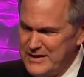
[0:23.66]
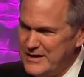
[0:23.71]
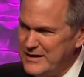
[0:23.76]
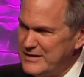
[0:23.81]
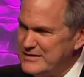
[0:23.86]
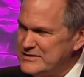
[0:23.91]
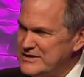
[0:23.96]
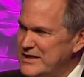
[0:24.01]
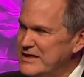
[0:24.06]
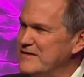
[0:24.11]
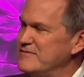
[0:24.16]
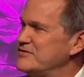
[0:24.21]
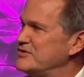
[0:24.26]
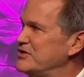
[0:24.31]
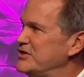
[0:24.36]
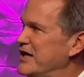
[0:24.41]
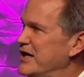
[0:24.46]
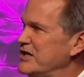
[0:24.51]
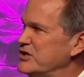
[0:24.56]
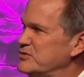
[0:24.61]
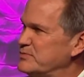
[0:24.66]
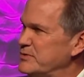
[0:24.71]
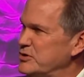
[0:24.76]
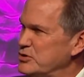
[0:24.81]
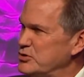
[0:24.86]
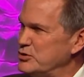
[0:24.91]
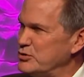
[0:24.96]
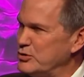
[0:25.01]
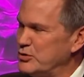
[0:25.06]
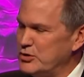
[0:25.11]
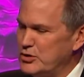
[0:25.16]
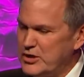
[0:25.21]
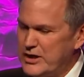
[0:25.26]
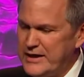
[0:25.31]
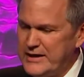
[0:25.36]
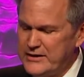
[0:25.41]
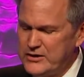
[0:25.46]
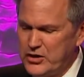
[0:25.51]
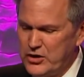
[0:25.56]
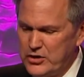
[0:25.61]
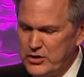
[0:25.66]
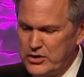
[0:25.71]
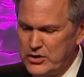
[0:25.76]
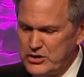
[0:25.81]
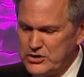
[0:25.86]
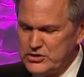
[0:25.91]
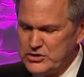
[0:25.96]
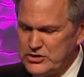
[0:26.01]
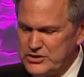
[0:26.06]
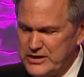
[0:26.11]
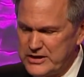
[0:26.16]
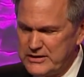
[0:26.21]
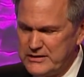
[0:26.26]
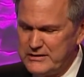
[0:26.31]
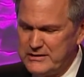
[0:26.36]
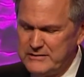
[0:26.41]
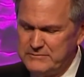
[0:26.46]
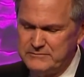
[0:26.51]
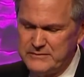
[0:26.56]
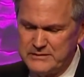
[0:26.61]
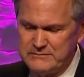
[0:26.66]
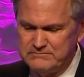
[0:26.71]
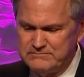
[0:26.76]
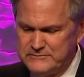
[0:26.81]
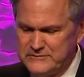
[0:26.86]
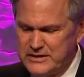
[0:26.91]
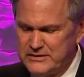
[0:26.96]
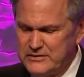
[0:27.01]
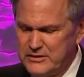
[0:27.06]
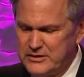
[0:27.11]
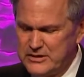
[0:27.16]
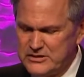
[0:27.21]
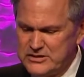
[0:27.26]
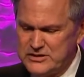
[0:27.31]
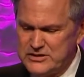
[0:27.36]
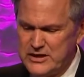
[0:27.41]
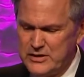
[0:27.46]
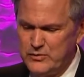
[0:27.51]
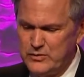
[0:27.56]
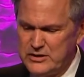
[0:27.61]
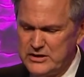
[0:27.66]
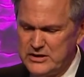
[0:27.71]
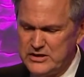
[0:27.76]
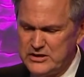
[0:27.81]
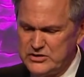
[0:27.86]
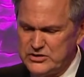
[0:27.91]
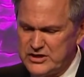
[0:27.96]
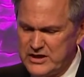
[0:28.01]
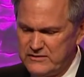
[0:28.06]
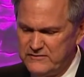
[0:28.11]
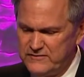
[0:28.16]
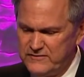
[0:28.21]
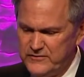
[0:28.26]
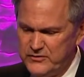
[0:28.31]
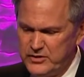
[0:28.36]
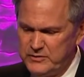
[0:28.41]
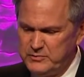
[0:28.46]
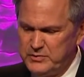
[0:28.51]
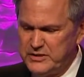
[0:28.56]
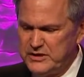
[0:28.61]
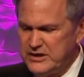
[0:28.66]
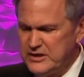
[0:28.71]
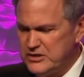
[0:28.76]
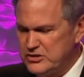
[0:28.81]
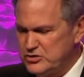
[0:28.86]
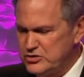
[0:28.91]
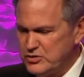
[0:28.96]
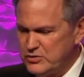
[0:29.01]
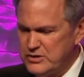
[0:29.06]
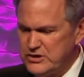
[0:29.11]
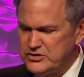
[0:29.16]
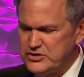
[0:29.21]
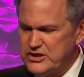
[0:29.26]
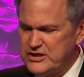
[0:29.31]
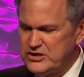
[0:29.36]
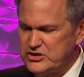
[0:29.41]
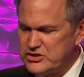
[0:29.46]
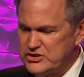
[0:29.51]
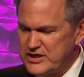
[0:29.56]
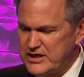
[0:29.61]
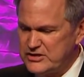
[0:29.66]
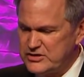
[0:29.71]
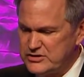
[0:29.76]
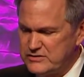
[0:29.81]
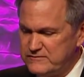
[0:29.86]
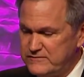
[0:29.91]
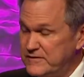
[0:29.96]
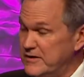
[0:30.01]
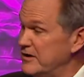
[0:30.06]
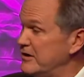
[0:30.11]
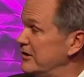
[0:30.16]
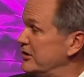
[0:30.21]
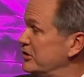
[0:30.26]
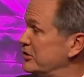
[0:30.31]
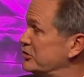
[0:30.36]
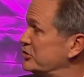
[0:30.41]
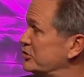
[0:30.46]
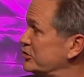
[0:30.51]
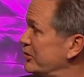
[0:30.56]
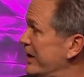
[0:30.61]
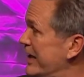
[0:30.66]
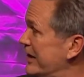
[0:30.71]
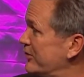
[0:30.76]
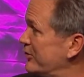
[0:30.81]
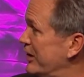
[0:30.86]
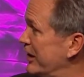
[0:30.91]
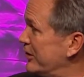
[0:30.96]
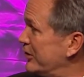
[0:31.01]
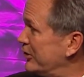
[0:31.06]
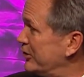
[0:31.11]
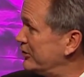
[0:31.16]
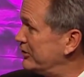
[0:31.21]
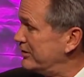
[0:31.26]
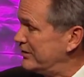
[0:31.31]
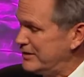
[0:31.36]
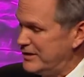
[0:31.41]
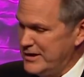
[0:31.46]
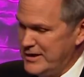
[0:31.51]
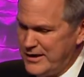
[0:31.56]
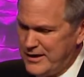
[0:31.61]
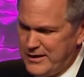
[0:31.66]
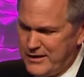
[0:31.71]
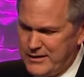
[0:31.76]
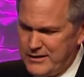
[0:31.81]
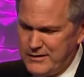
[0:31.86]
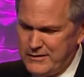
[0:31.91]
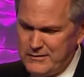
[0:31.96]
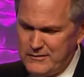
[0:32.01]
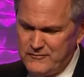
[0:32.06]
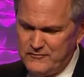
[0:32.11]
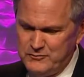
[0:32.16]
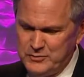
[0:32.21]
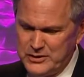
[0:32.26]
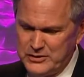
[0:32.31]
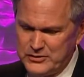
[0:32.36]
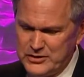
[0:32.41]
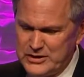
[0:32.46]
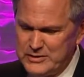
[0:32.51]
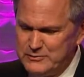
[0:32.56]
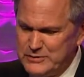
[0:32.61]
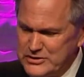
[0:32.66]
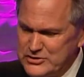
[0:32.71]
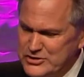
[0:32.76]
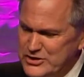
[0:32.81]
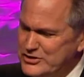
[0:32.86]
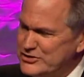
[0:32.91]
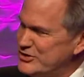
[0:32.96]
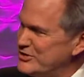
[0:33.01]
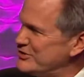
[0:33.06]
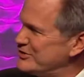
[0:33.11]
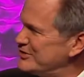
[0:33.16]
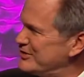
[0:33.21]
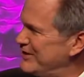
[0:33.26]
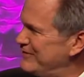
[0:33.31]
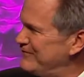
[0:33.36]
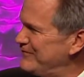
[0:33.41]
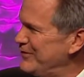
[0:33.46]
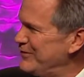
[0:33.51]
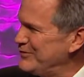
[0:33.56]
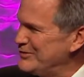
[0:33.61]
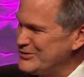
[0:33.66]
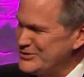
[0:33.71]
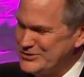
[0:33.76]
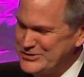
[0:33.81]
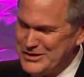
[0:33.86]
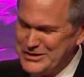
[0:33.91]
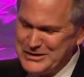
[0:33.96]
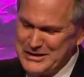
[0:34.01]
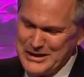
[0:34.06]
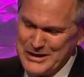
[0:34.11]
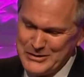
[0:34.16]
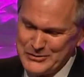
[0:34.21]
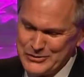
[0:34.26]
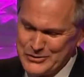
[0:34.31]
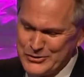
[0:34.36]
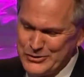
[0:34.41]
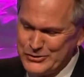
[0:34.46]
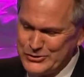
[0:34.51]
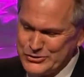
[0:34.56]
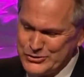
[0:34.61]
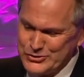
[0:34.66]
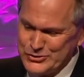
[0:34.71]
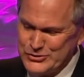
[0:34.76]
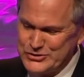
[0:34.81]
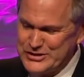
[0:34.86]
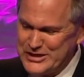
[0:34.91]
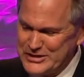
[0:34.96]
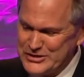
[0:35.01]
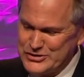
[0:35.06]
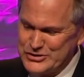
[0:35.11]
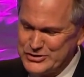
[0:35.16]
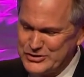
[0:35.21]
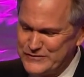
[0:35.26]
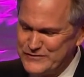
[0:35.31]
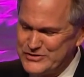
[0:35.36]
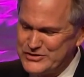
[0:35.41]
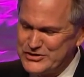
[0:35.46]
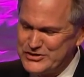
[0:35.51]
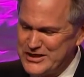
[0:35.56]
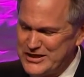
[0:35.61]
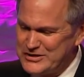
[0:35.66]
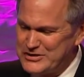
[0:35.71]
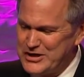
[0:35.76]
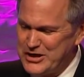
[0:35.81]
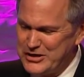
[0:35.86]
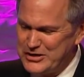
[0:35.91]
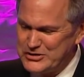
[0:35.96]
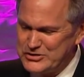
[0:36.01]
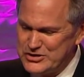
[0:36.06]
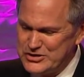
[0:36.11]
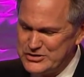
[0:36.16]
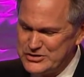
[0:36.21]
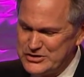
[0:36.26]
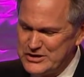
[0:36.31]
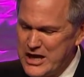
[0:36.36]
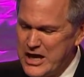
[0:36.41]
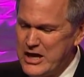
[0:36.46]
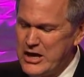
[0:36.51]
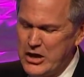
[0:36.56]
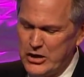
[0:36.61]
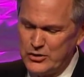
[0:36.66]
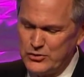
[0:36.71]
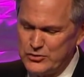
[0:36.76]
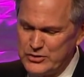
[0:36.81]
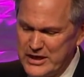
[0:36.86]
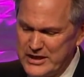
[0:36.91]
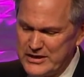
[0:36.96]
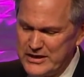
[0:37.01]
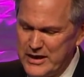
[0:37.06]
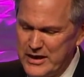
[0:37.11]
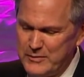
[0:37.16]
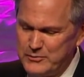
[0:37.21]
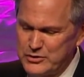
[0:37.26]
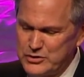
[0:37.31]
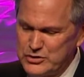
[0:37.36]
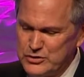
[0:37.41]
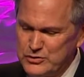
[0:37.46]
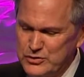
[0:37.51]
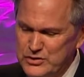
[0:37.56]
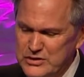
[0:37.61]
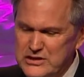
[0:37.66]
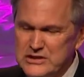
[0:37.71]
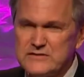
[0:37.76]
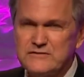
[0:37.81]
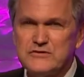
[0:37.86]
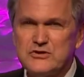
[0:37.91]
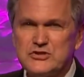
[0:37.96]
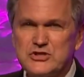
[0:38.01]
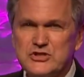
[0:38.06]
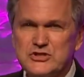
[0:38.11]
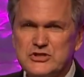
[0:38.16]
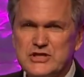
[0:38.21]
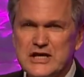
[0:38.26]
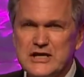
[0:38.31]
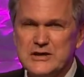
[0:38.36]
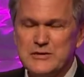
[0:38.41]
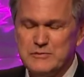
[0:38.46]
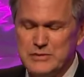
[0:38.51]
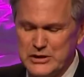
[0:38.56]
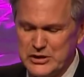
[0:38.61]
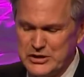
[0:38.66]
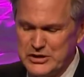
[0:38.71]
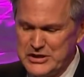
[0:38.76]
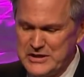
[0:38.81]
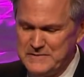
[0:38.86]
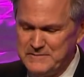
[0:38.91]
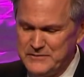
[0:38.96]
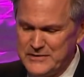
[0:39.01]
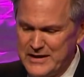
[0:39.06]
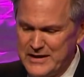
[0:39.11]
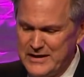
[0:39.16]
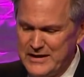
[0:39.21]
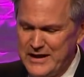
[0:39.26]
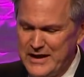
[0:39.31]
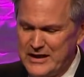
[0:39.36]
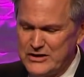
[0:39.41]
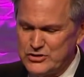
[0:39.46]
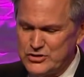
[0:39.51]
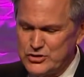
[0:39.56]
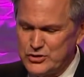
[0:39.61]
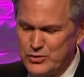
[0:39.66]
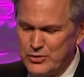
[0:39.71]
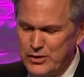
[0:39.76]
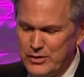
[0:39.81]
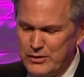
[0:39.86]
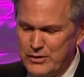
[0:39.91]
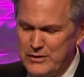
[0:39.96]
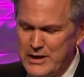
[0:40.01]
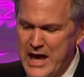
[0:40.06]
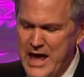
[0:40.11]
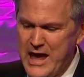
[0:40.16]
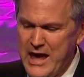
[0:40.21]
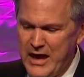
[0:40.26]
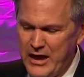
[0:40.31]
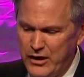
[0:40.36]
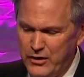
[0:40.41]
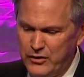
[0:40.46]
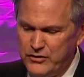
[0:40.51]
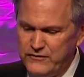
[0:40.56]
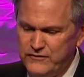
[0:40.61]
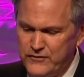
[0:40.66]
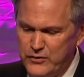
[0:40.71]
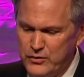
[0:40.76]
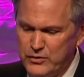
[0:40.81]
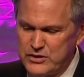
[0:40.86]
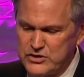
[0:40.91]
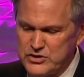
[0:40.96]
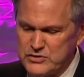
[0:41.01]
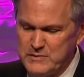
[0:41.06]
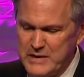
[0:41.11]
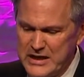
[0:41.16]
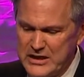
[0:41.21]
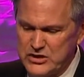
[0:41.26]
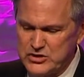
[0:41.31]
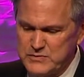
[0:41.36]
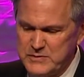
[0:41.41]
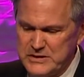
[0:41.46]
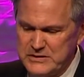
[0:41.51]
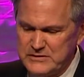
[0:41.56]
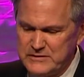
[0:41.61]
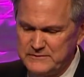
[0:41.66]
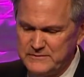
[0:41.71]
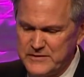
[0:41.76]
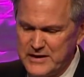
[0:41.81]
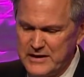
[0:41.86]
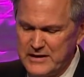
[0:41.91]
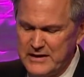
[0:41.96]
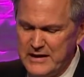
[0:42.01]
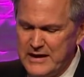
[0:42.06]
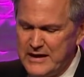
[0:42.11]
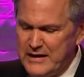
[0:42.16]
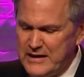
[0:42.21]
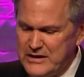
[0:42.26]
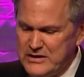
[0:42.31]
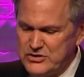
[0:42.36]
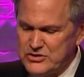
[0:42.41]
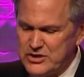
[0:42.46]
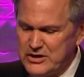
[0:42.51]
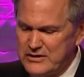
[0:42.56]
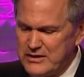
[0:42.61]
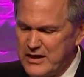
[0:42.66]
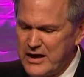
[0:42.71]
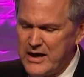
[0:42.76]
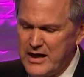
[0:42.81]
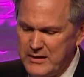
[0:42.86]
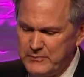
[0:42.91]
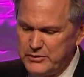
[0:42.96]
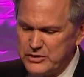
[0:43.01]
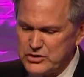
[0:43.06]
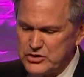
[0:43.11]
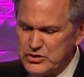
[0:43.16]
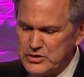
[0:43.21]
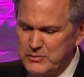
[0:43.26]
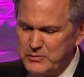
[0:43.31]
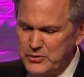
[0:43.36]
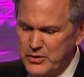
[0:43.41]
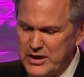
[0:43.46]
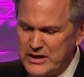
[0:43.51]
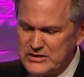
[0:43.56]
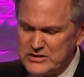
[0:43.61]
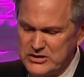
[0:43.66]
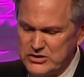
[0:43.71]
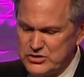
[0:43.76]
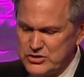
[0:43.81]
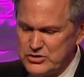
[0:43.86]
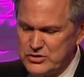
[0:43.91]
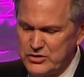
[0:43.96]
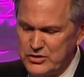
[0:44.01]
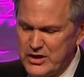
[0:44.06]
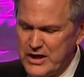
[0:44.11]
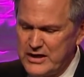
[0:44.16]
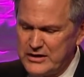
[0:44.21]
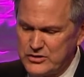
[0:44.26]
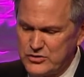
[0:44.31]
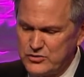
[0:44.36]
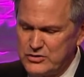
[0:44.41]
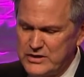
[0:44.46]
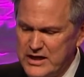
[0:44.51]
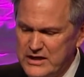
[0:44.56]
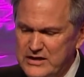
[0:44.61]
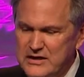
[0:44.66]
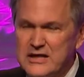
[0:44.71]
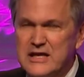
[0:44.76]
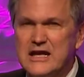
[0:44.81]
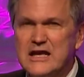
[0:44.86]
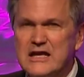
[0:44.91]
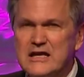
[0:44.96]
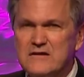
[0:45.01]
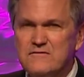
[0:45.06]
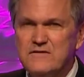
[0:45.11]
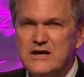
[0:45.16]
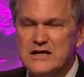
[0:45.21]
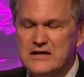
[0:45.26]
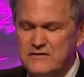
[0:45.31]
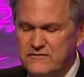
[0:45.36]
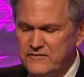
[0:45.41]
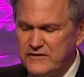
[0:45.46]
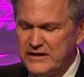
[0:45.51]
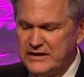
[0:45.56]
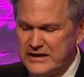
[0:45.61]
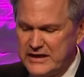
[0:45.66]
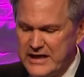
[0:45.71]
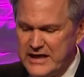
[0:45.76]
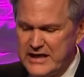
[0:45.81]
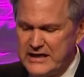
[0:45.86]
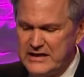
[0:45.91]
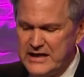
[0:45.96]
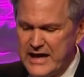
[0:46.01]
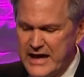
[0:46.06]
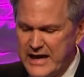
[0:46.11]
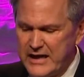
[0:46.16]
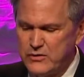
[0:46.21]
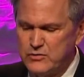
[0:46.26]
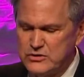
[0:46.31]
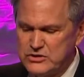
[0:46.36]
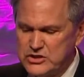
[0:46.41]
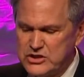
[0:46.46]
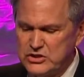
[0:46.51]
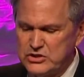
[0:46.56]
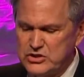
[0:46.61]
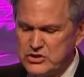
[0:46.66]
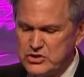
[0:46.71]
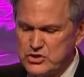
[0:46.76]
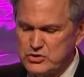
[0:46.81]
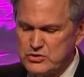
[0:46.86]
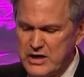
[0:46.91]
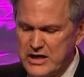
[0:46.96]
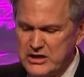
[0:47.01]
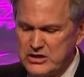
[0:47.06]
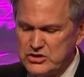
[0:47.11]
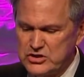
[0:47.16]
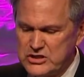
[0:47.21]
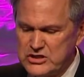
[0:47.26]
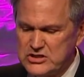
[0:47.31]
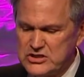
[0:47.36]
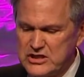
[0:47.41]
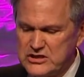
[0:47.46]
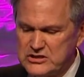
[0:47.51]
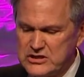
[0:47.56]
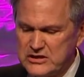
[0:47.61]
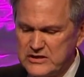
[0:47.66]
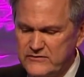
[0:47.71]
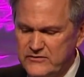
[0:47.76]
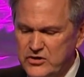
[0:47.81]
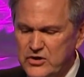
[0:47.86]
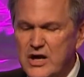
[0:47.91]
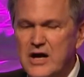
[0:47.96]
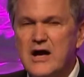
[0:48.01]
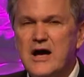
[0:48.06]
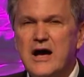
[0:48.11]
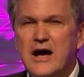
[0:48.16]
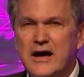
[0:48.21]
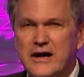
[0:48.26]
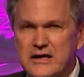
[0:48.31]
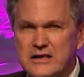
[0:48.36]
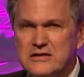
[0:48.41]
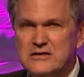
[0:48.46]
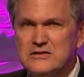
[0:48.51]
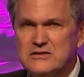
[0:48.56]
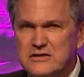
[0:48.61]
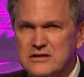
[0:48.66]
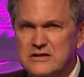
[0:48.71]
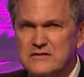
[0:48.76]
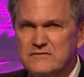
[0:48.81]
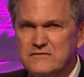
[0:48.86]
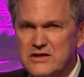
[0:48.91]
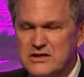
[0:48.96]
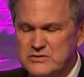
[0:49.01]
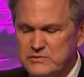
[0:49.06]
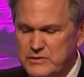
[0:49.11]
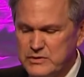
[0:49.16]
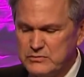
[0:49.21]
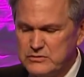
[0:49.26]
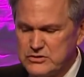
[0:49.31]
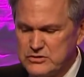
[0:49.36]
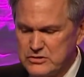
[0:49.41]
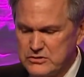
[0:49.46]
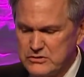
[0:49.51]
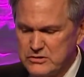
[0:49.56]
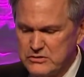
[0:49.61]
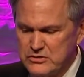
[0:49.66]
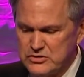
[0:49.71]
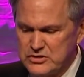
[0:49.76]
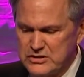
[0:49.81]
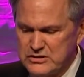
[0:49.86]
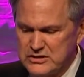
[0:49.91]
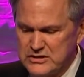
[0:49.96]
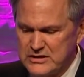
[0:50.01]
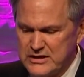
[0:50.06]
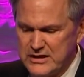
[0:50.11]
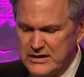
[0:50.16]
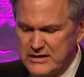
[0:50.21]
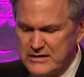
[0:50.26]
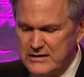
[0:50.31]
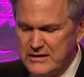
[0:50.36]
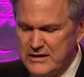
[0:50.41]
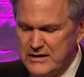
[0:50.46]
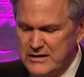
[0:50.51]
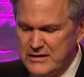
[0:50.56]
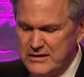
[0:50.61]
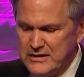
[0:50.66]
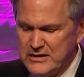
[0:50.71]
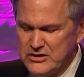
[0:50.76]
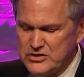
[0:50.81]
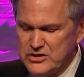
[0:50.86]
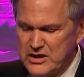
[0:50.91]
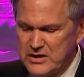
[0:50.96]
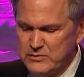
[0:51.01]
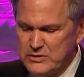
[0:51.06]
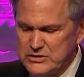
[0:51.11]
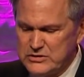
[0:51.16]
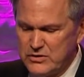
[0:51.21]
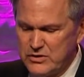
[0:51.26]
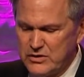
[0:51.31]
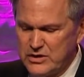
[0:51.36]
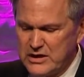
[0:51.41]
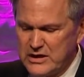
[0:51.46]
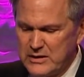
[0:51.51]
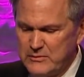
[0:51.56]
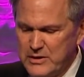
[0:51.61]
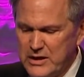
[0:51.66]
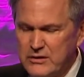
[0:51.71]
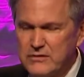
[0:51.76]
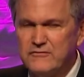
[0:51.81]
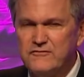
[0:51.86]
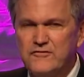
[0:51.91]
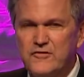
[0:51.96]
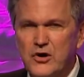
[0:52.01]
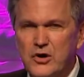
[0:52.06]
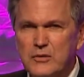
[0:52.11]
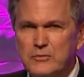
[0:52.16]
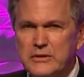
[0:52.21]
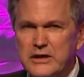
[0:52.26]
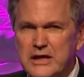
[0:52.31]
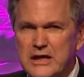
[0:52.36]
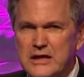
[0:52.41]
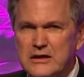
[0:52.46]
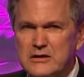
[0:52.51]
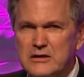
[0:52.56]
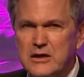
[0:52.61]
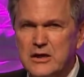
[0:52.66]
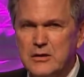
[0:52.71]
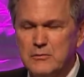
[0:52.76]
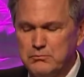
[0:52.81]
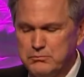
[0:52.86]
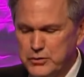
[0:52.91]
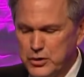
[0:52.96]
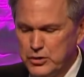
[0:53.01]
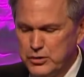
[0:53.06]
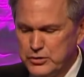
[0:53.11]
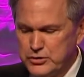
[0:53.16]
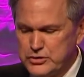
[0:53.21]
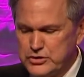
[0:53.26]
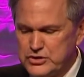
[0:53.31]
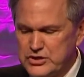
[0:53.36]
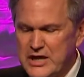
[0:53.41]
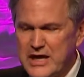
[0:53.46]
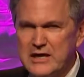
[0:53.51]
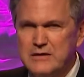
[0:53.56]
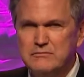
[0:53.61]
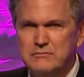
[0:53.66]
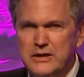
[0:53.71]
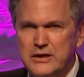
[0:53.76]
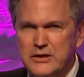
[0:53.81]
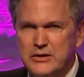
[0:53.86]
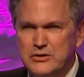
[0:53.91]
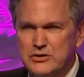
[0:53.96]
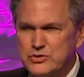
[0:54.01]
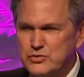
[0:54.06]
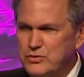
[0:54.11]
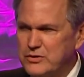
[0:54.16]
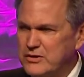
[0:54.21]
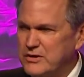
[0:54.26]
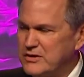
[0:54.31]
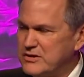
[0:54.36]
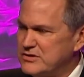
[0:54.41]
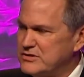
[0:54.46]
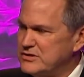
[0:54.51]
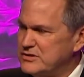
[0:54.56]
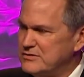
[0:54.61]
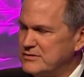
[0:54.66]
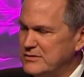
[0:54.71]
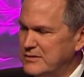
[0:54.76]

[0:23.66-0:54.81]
Dave is an entrepreneur at heart. I'm not going to say what he is at foot, but he enjoys an extensive track record of building businesses that focus on agricultural data service technologies, creating opportunities for sustainability and soil health-focused management. He's an accomplished practitioner at creating innovative land acquisition strategies that deliver heightened investment returns. And today, he's going to be talking about farmland bulls and bears with us.